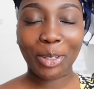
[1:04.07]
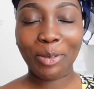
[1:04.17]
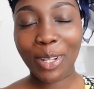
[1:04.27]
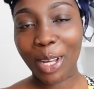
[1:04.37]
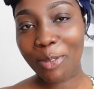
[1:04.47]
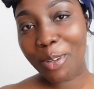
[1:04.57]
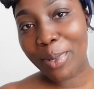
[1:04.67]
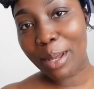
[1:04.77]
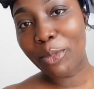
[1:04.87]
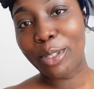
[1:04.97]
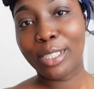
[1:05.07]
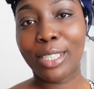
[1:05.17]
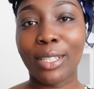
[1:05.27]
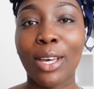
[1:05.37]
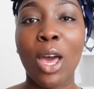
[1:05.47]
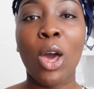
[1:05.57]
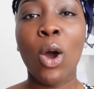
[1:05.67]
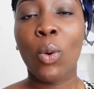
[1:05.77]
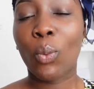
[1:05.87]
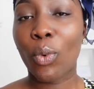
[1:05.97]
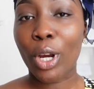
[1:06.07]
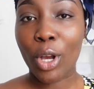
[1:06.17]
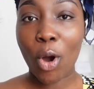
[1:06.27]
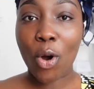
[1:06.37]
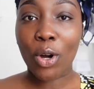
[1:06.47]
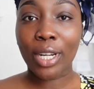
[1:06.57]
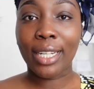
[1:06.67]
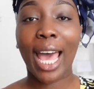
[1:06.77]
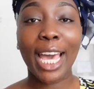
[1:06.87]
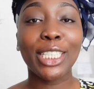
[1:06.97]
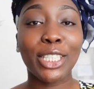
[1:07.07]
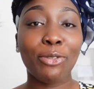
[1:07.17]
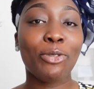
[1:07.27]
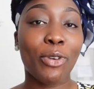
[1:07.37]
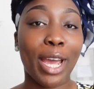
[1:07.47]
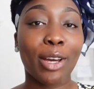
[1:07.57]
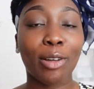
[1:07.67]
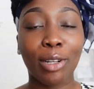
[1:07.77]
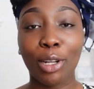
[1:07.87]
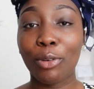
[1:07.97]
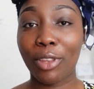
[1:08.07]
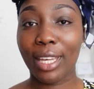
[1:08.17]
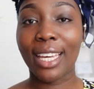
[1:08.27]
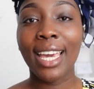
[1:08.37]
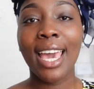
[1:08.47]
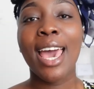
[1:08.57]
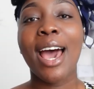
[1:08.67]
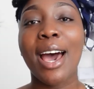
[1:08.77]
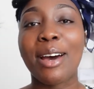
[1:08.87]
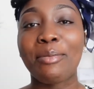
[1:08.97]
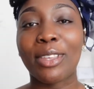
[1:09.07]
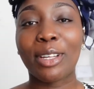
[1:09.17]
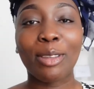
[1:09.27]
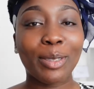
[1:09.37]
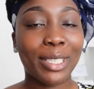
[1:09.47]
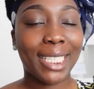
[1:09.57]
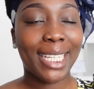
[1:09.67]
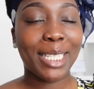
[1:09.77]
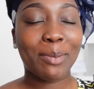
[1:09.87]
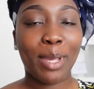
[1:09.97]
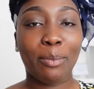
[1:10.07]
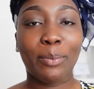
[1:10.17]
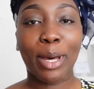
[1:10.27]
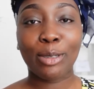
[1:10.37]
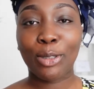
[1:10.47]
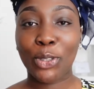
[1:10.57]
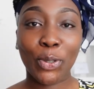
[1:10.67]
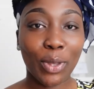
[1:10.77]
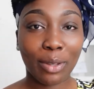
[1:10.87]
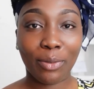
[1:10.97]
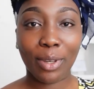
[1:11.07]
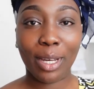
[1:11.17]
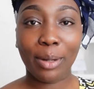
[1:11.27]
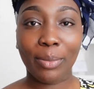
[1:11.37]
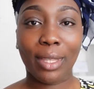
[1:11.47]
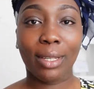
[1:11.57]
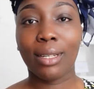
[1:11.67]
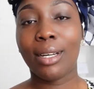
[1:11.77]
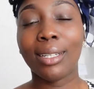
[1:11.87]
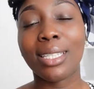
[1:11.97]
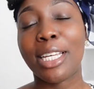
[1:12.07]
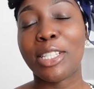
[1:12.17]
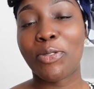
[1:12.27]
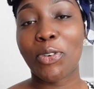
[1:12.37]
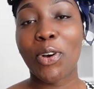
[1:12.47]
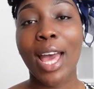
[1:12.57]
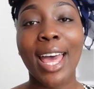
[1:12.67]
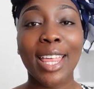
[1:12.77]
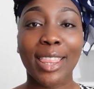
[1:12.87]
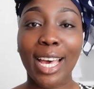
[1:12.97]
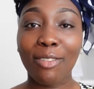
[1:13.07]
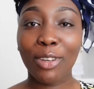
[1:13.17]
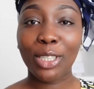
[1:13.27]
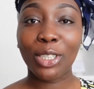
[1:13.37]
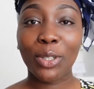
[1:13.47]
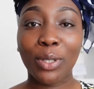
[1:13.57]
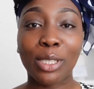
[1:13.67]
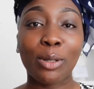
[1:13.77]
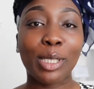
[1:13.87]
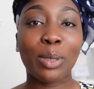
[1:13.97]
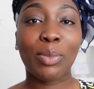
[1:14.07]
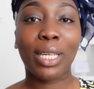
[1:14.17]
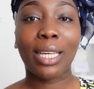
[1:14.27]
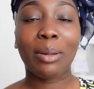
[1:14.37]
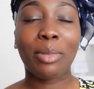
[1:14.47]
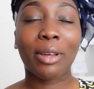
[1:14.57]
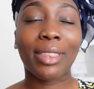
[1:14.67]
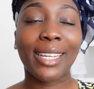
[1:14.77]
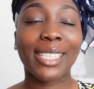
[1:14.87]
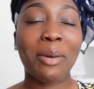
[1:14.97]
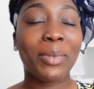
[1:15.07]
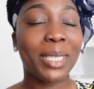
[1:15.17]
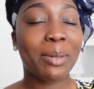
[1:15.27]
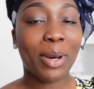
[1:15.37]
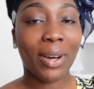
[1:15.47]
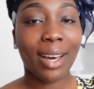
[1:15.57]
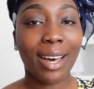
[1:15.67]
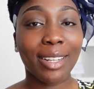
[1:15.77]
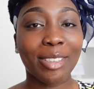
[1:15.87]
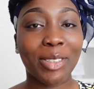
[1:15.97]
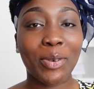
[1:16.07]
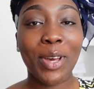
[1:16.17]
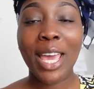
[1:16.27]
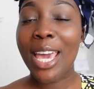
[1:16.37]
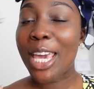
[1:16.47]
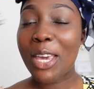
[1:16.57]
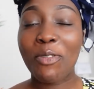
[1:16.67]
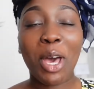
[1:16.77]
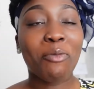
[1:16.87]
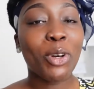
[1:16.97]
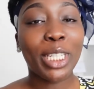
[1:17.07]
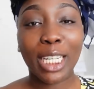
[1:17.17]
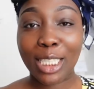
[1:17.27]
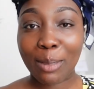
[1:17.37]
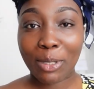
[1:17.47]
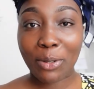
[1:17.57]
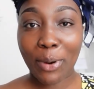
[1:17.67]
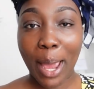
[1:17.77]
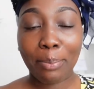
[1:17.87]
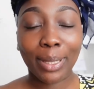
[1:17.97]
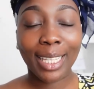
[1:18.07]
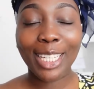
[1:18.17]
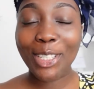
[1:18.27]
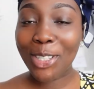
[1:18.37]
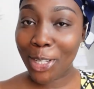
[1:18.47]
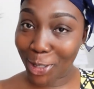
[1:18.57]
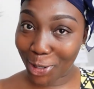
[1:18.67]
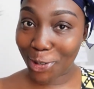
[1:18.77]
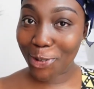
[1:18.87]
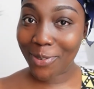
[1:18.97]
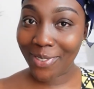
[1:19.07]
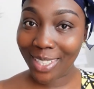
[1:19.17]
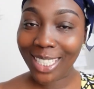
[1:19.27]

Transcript: the full outfit but I'm going to work on IG Frank clothing um, the clothes she sent me I'm about to shoot the, um, the content for that video and it's going to be about things I miss about Ghana so if you have not yet subscribed please do